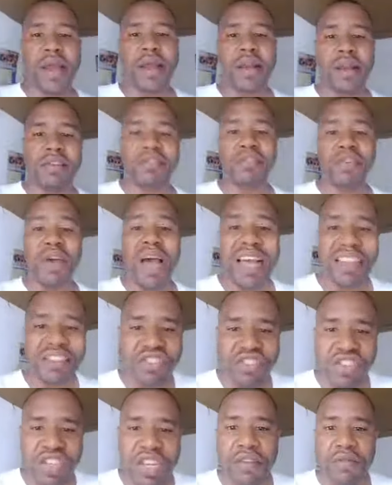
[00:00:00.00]
to
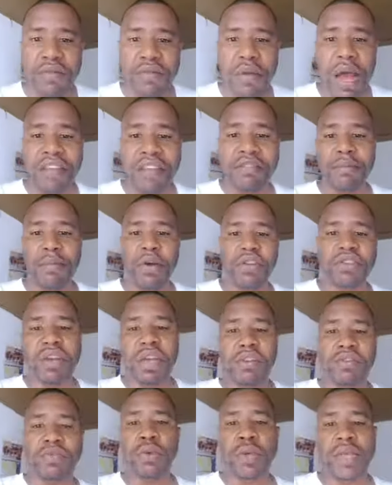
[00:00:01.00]
achieve as much as you
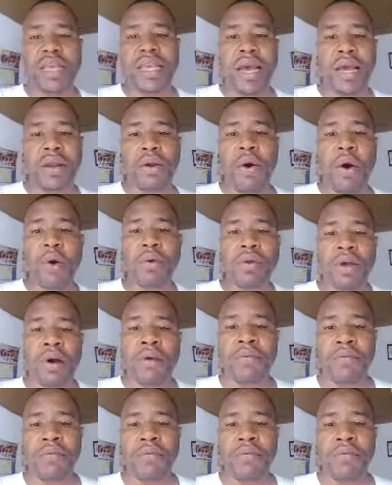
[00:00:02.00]
can out of